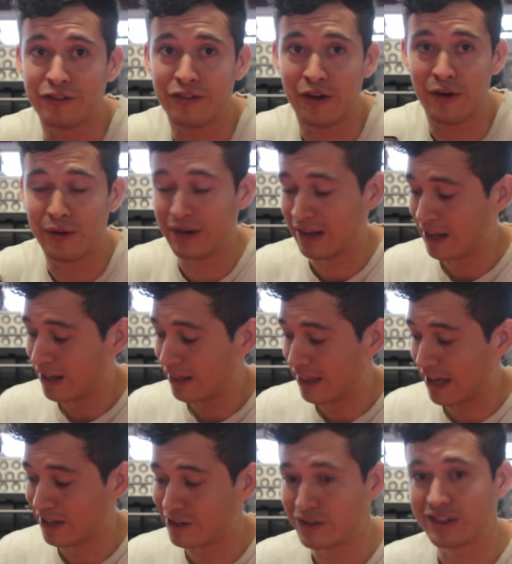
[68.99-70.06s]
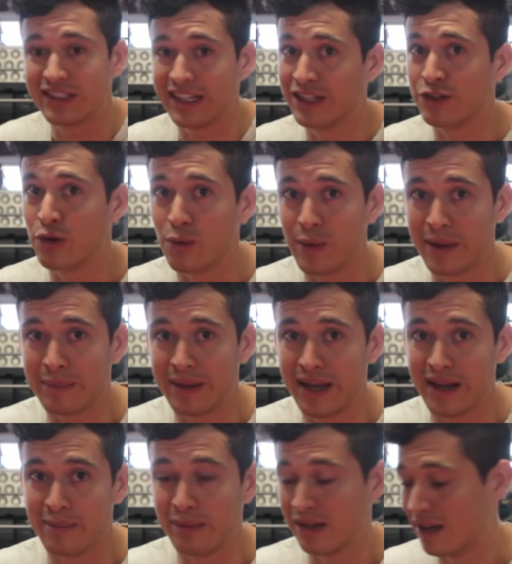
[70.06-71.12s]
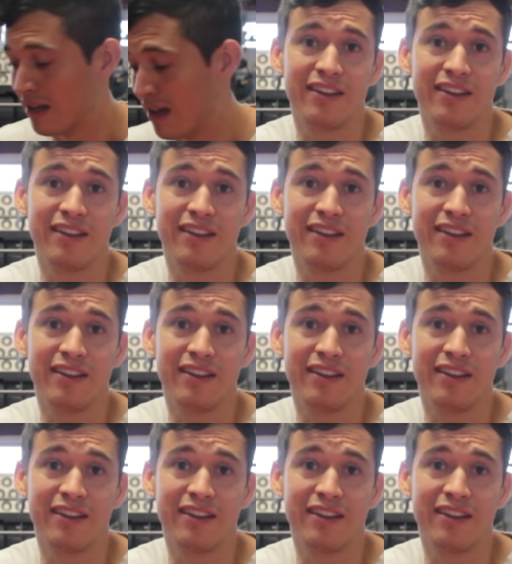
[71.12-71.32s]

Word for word: phone that turns it into a webcam.